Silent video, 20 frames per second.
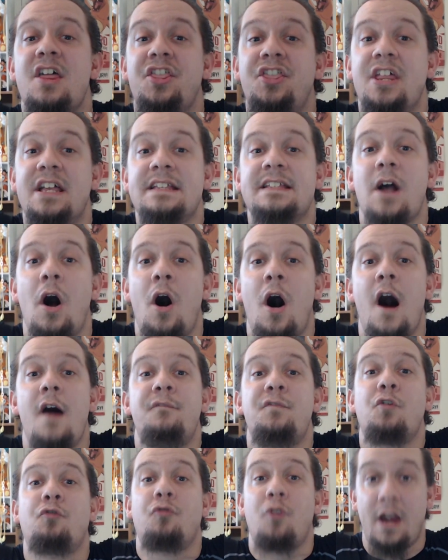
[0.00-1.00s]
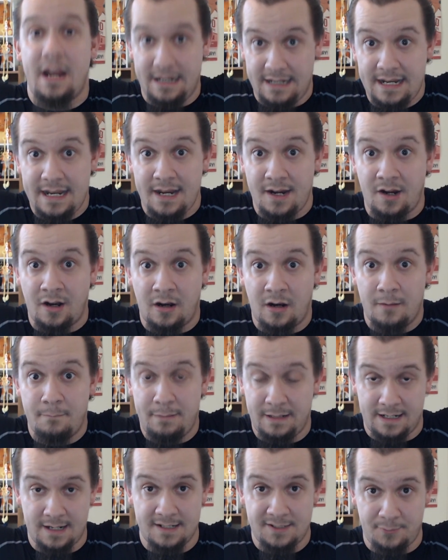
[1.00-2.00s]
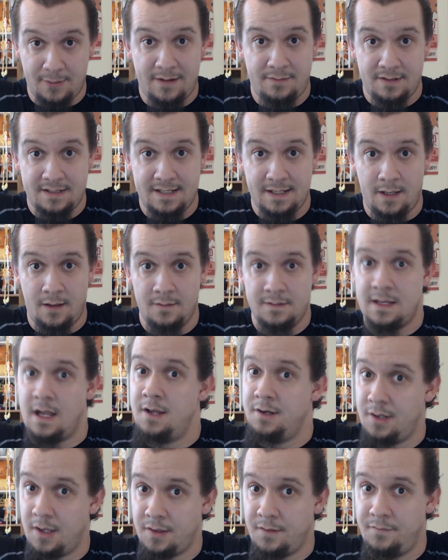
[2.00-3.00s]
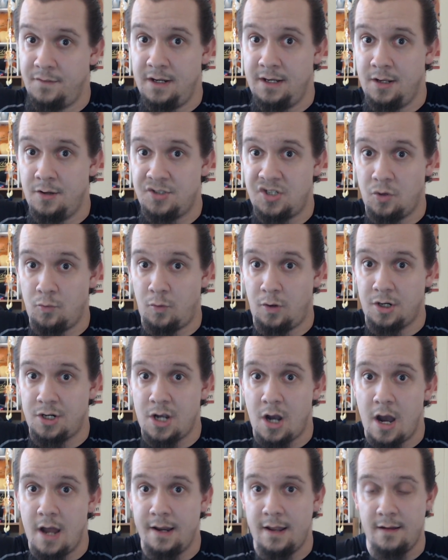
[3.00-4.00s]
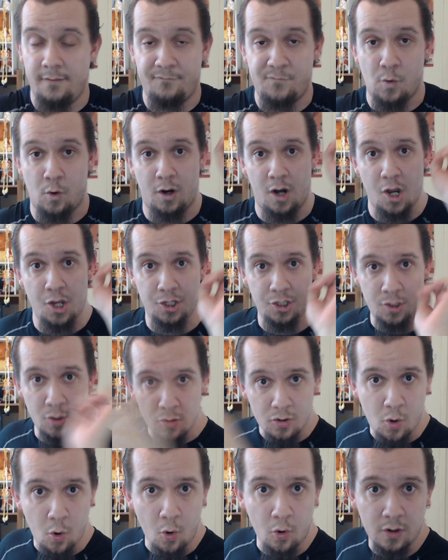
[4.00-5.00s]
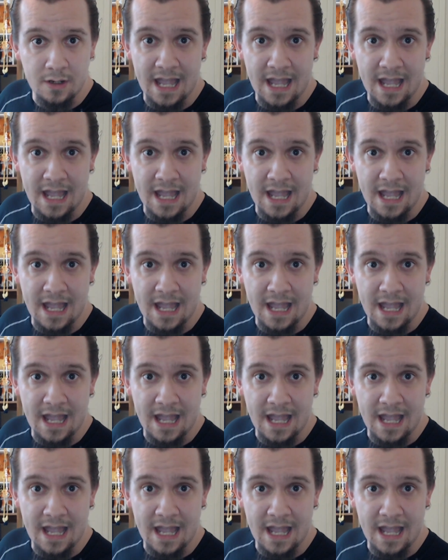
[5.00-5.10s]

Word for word: this off right here because we have ourselves another video to work on for you cool